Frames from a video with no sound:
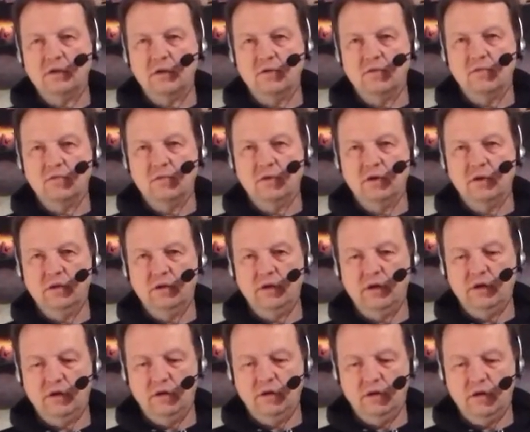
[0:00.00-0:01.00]
They're
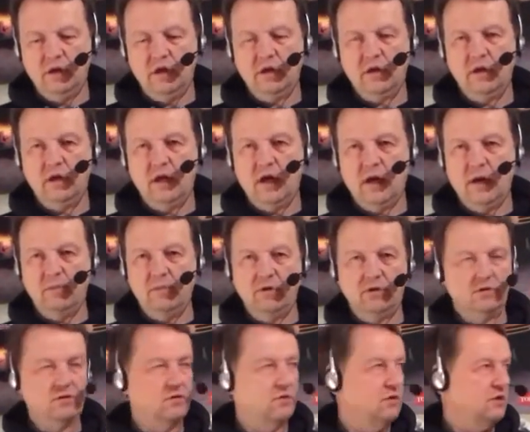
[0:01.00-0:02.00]
really
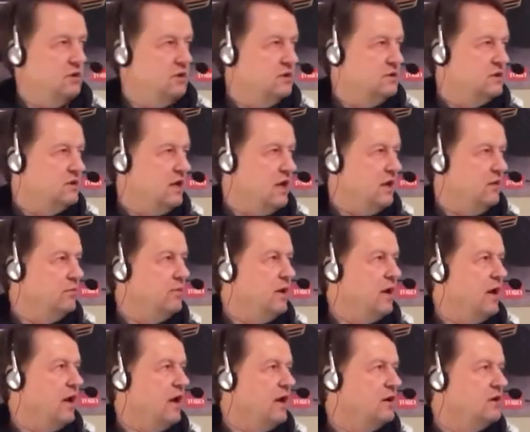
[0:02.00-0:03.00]
economical, these 10
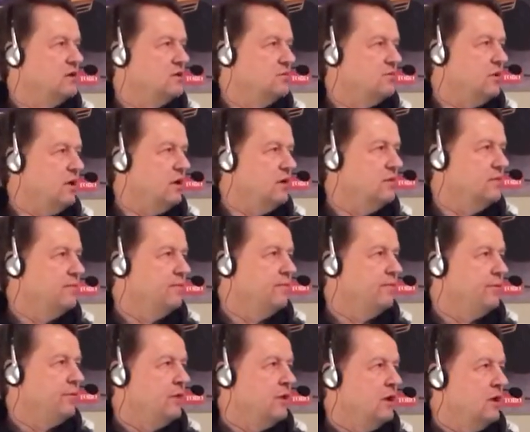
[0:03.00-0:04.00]
packs. But
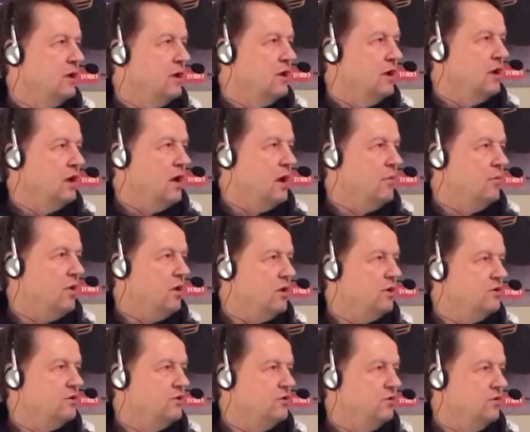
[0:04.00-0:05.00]
I
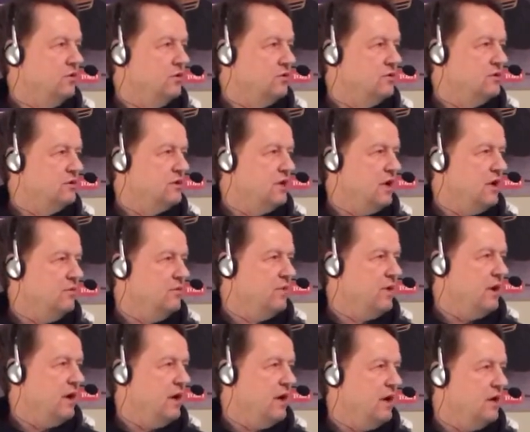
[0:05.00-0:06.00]
bought 2 of those 10
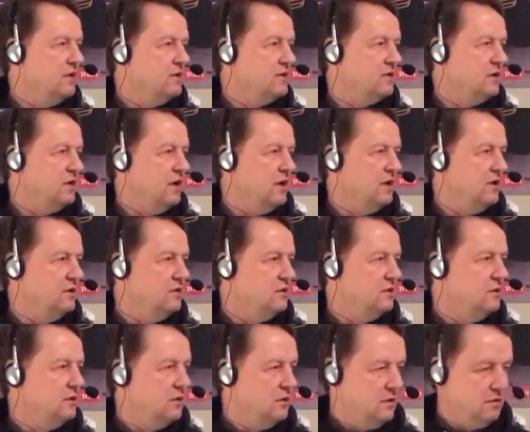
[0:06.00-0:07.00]
packs and
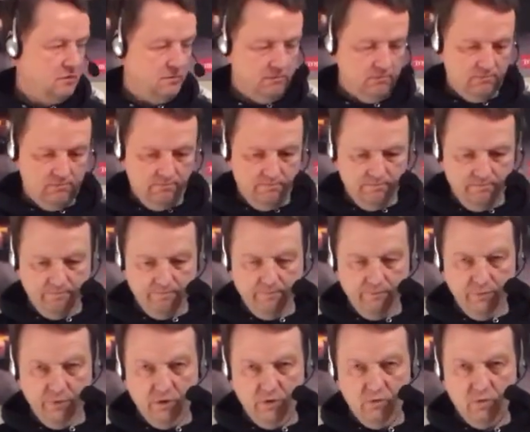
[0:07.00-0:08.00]
then
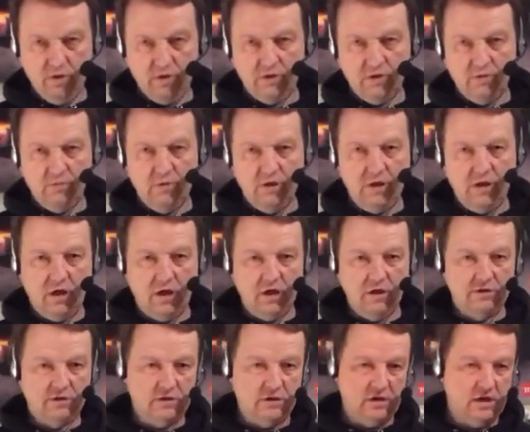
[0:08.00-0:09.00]
went to
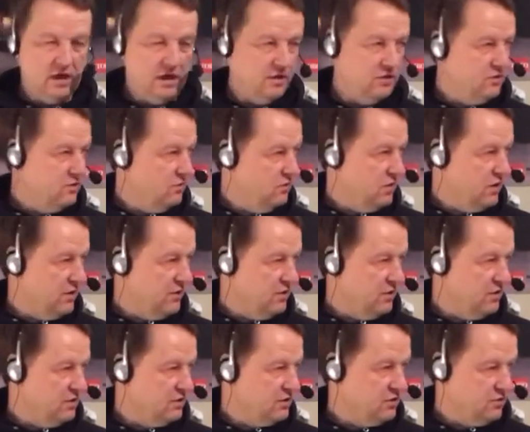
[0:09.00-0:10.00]
Menards and got 2
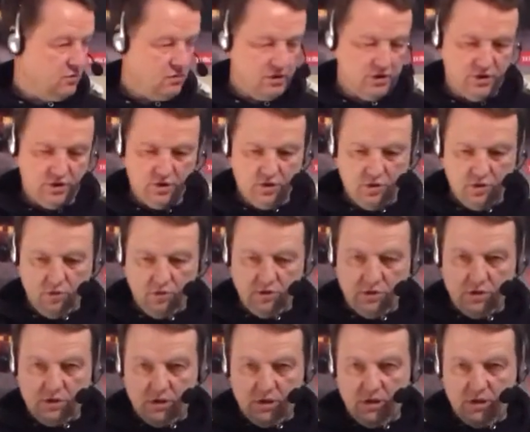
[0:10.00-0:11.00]
other storage
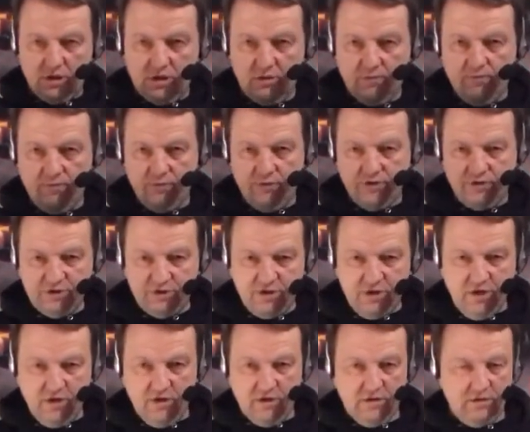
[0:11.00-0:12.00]
totes that
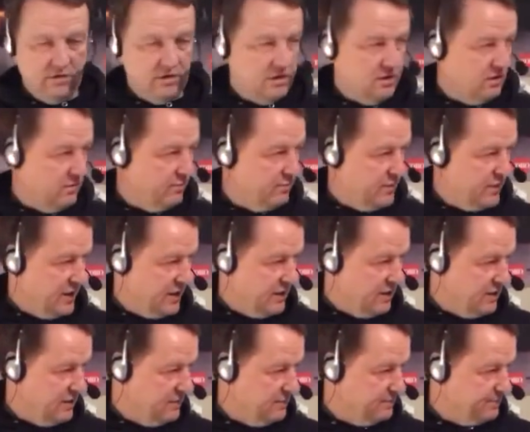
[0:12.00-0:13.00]
seal, that are
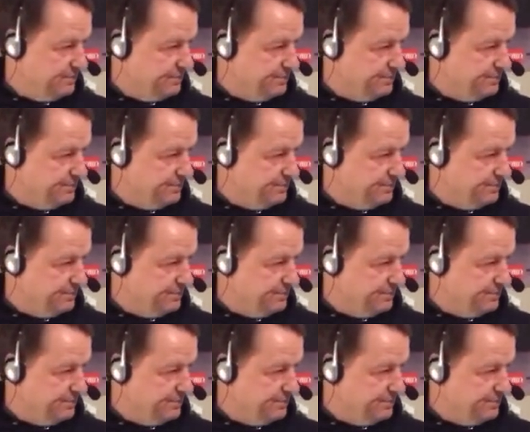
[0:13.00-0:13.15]
bigger.